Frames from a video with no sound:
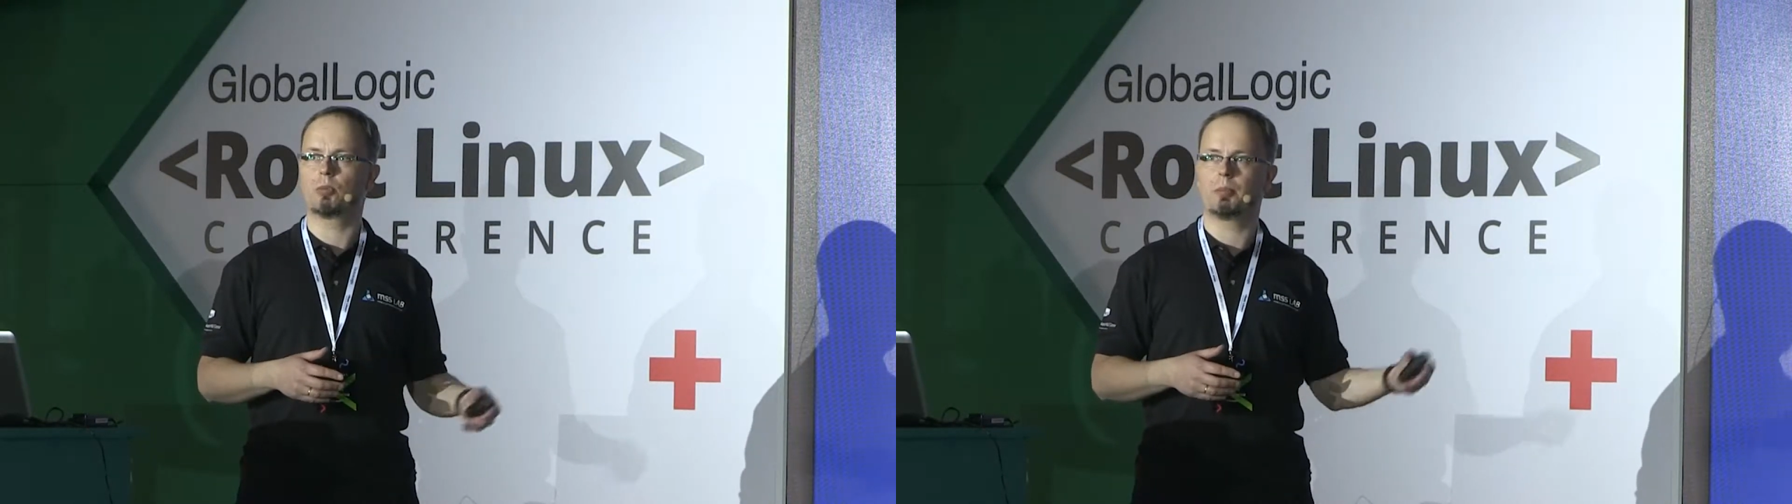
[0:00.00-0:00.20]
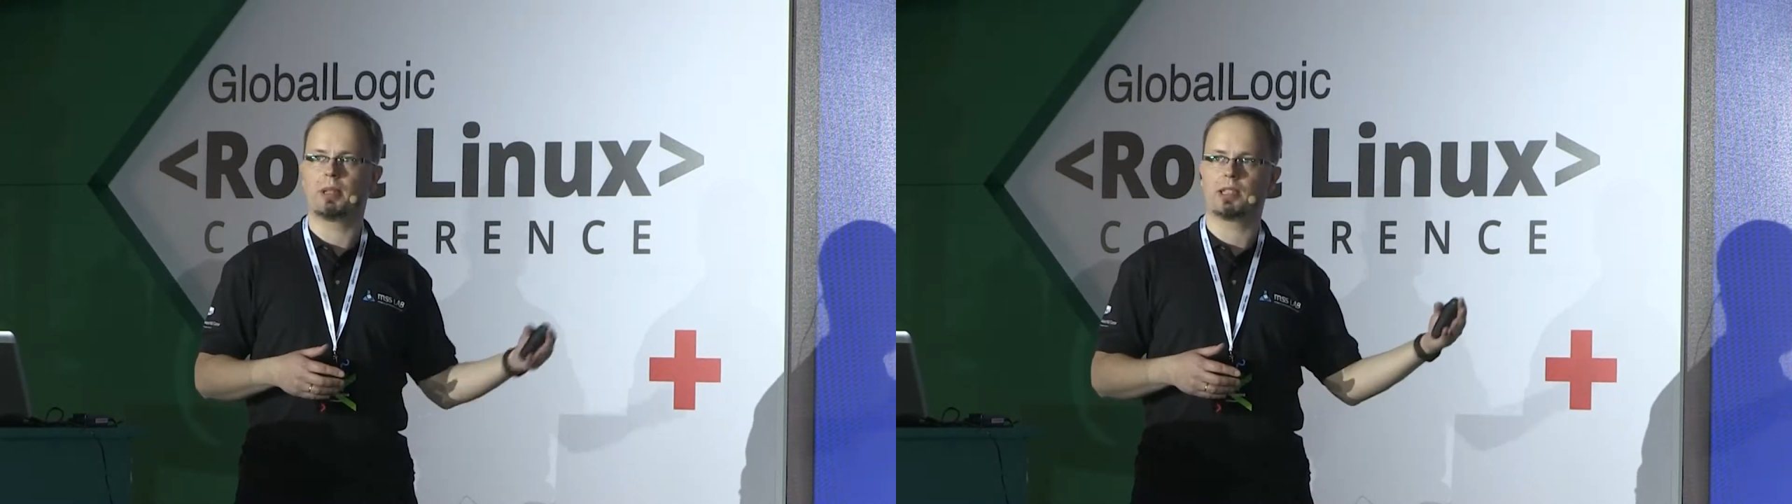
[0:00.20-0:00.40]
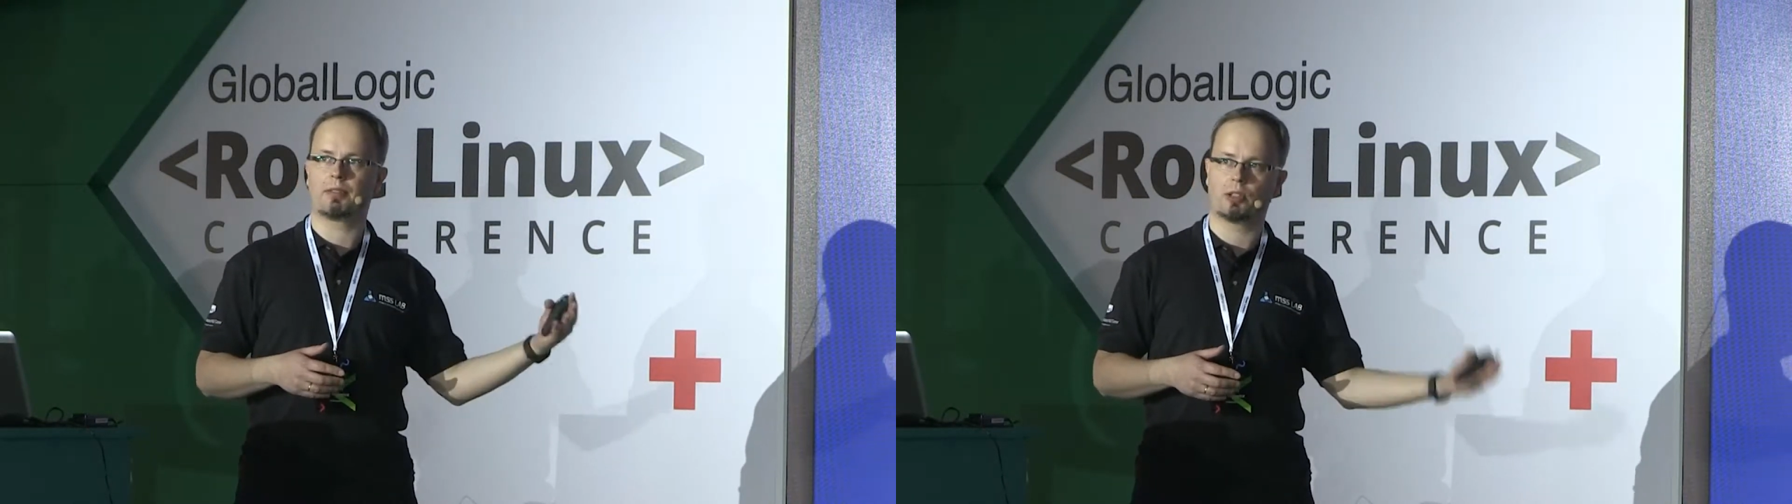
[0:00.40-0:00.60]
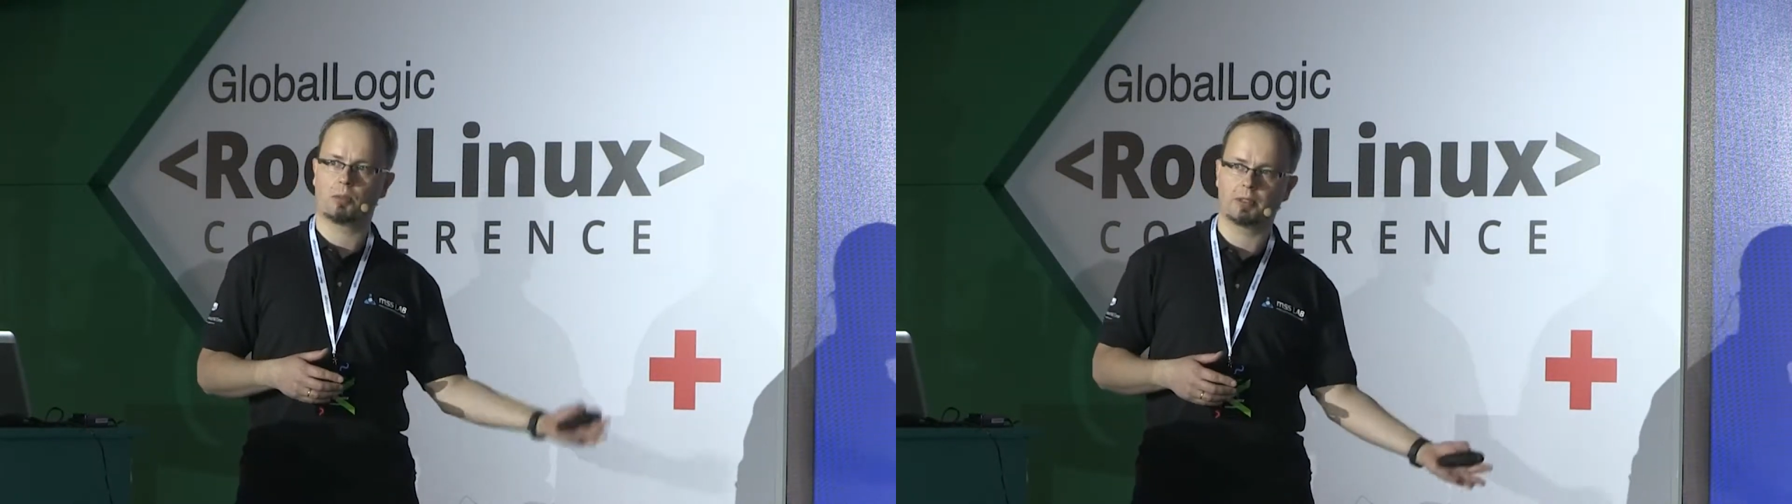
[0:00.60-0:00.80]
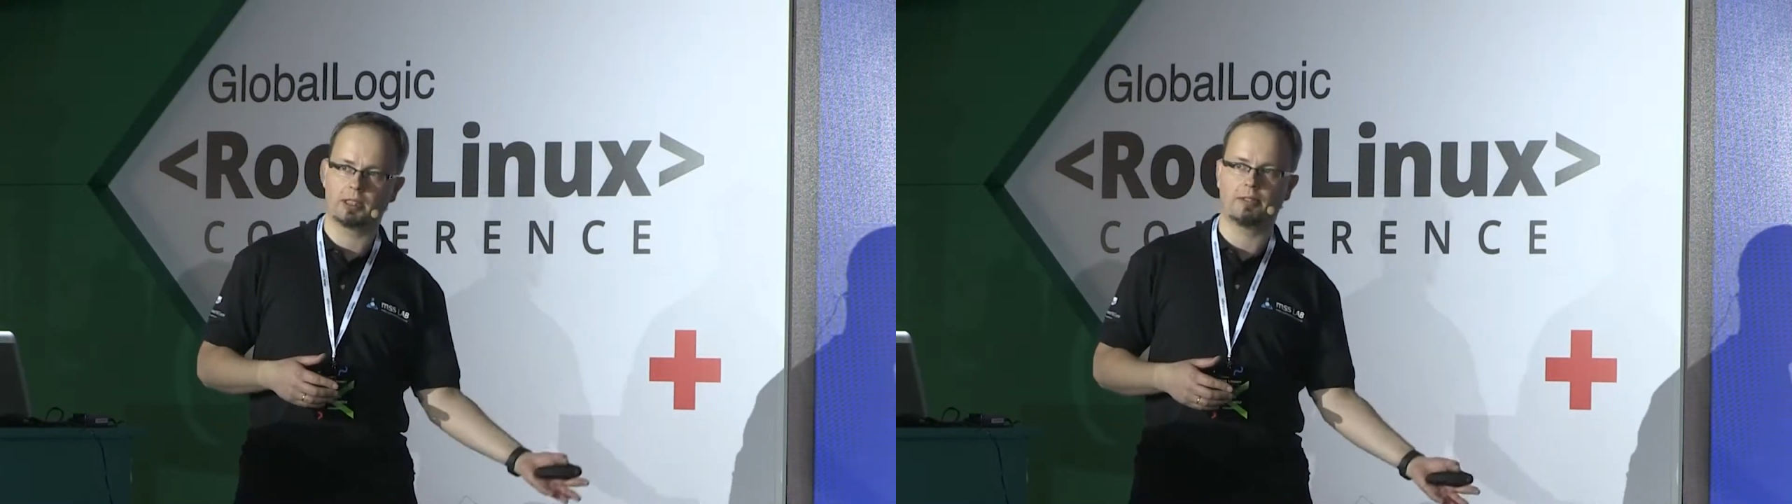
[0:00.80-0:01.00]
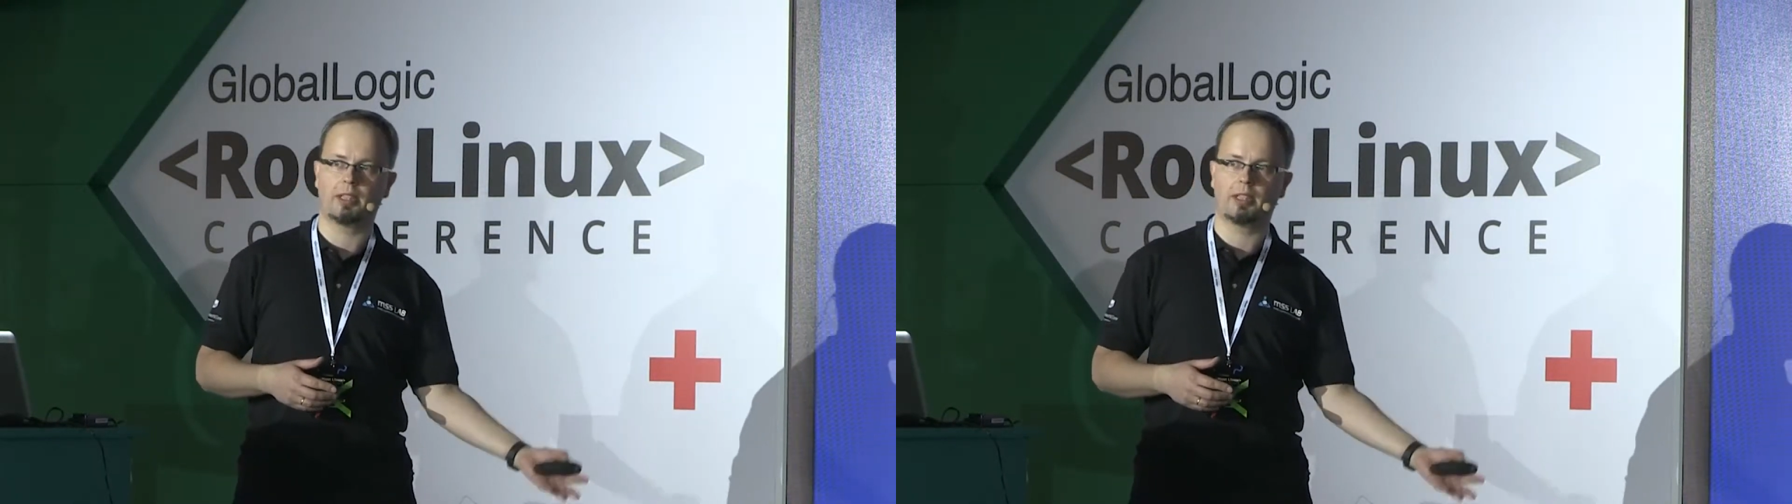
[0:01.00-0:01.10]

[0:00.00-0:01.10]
to be passed from the